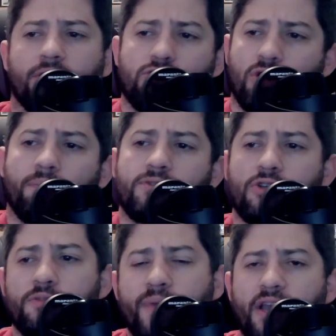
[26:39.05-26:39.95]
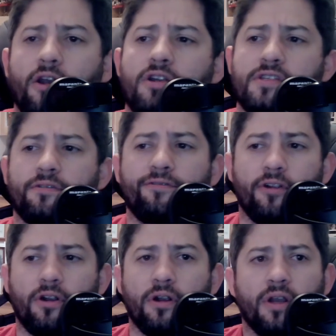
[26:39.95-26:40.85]
You know, Trump chose Ben Carson
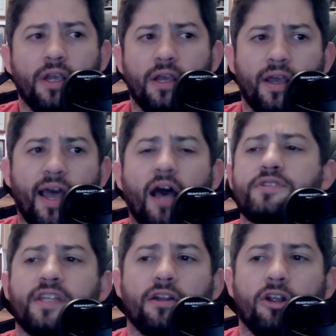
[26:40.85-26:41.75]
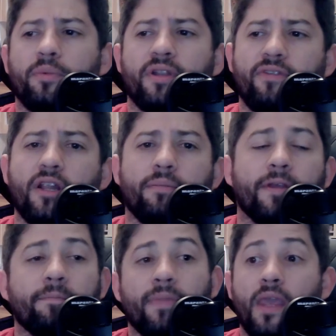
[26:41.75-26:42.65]
for housing and urban
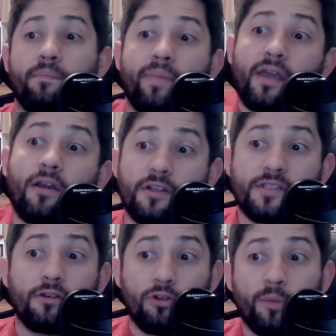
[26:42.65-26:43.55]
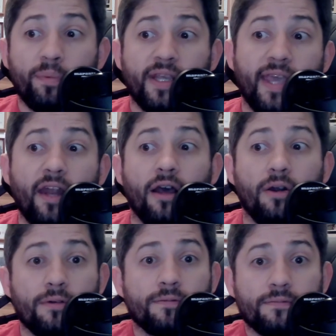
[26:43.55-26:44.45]
development. Ben Carson grew up in a ghetto.